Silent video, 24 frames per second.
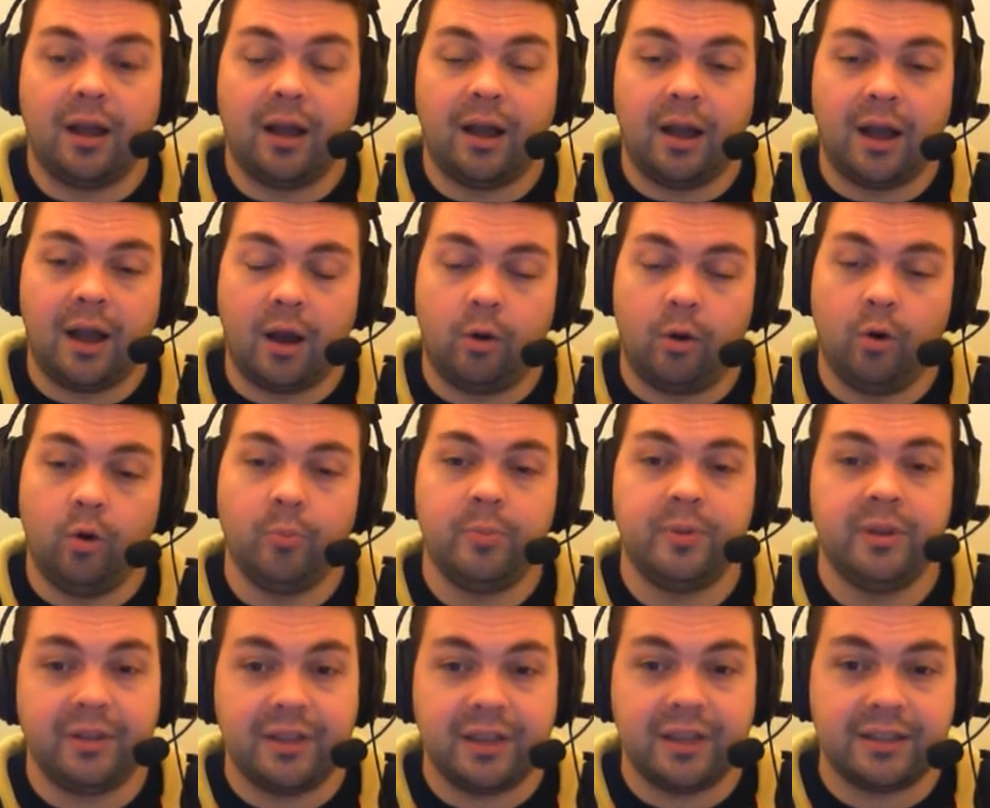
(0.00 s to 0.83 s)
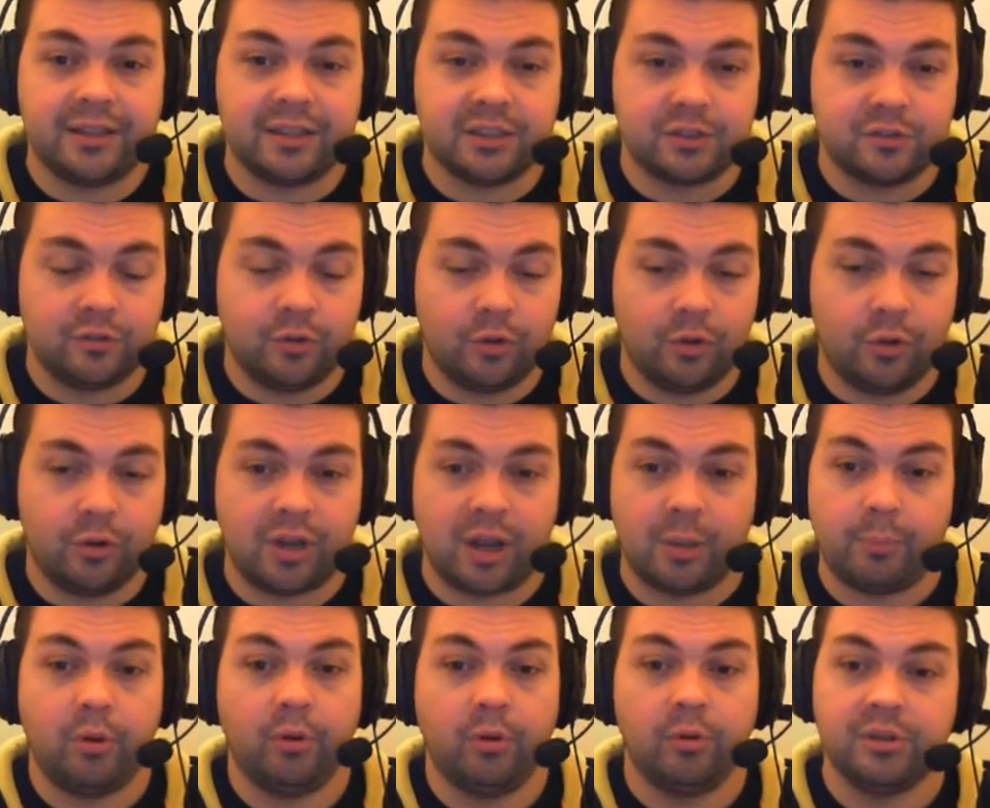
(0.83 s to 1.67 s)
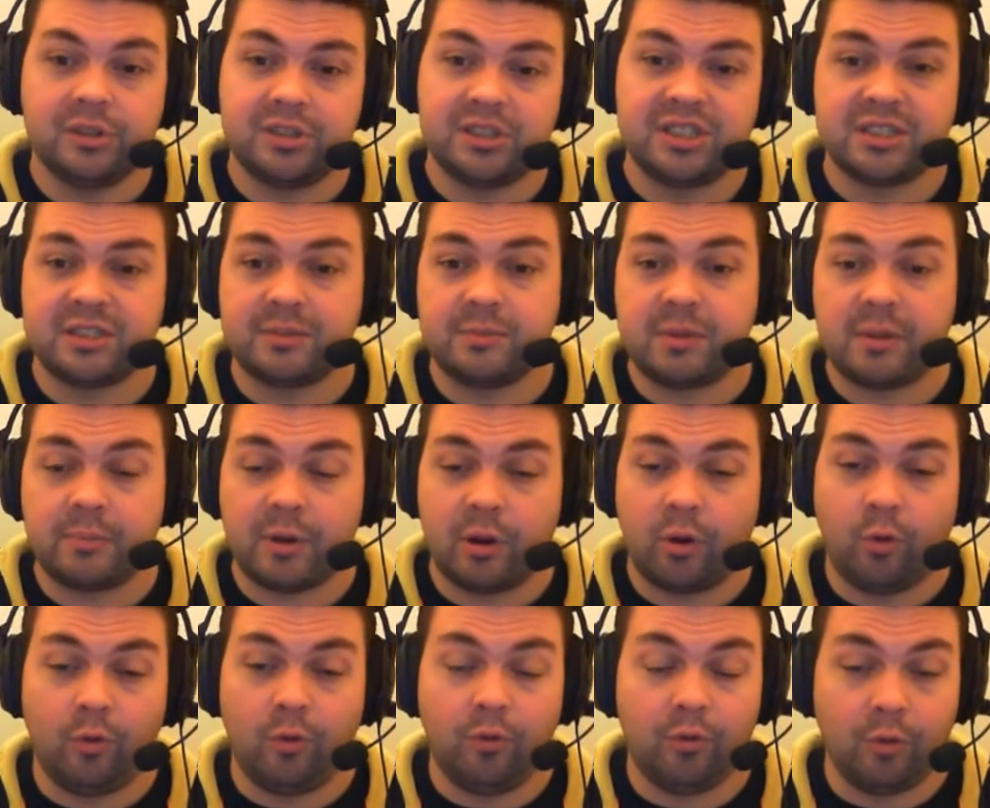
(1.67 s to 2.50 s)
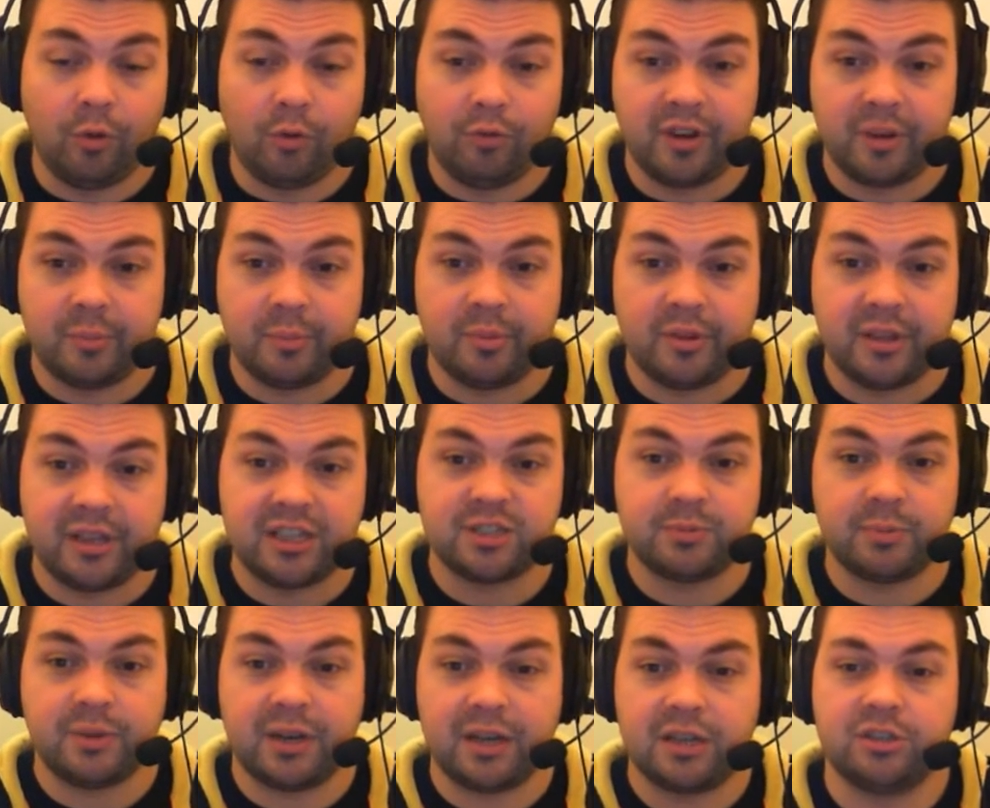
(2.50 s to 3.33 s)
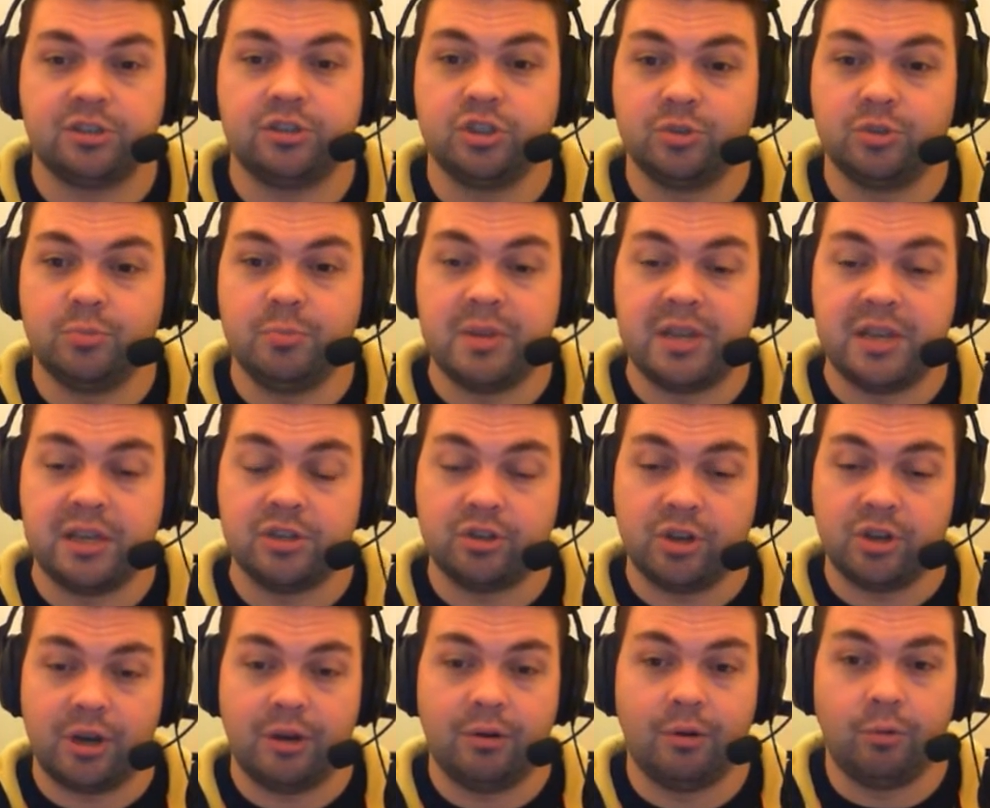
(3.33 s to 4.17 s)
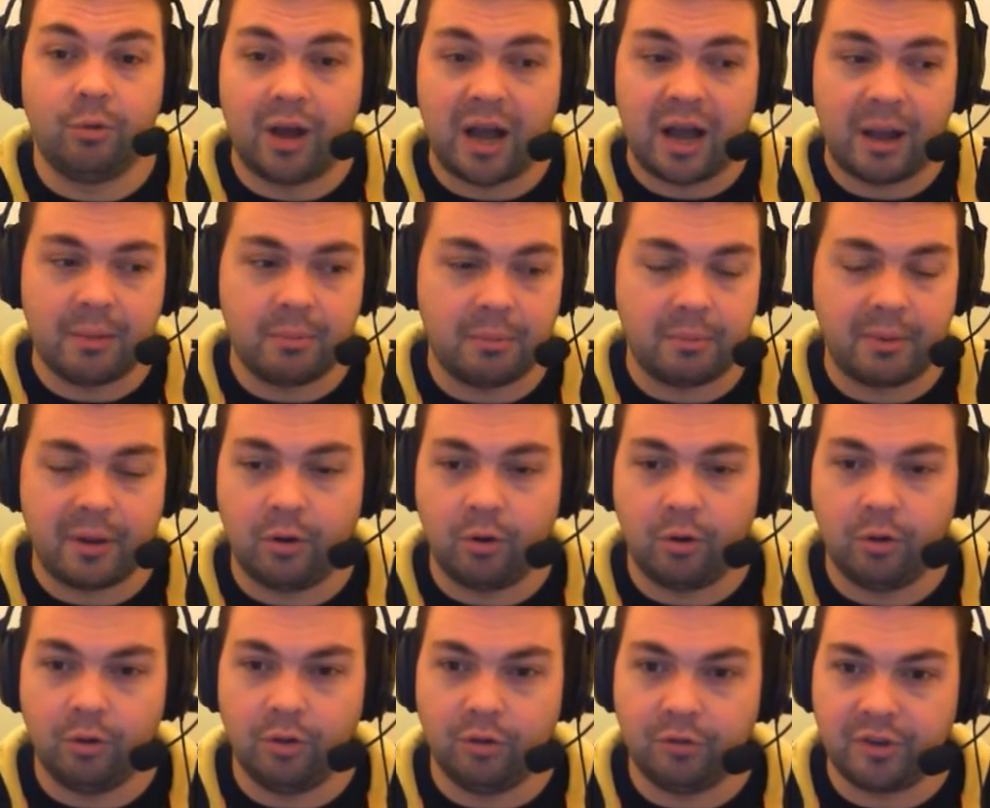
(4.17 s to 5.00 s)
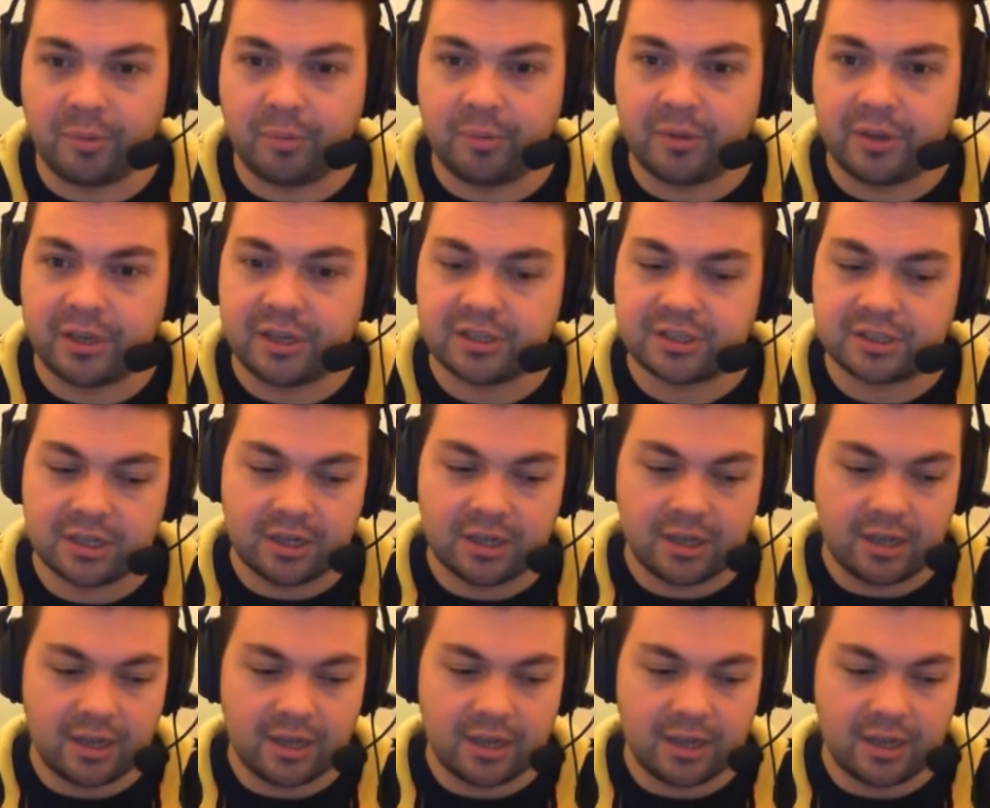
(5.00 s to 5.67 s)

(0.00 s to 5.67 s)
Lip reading: I hope you like this vlog. Apologies it's a wee bit all over the place, but that's just me in general. I'm a bit all over the place.